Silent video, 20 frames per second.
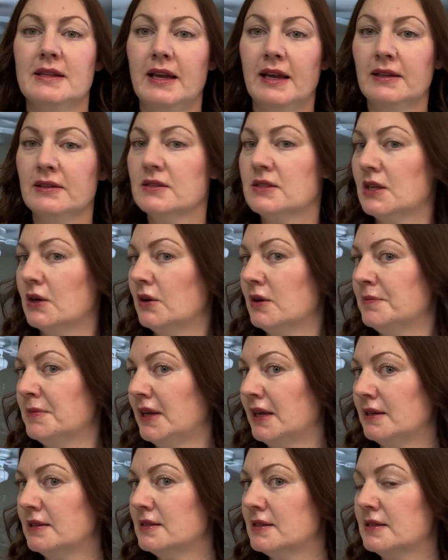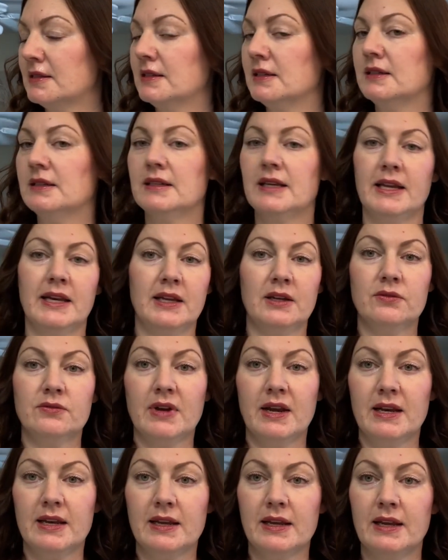and so it makes getting
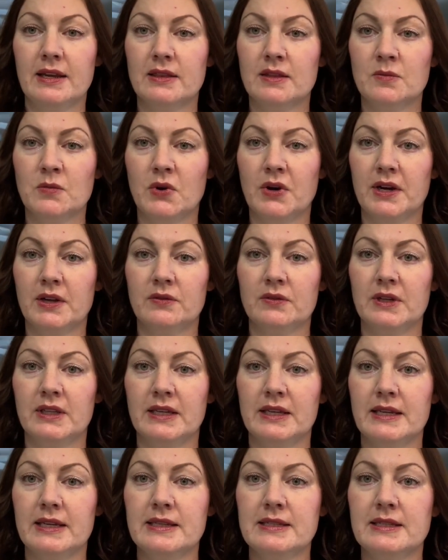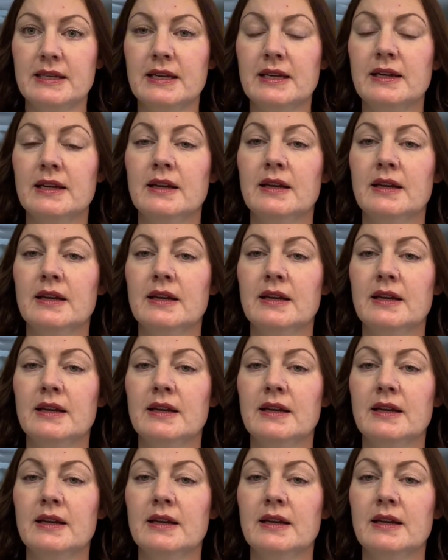ready in the morning really easy.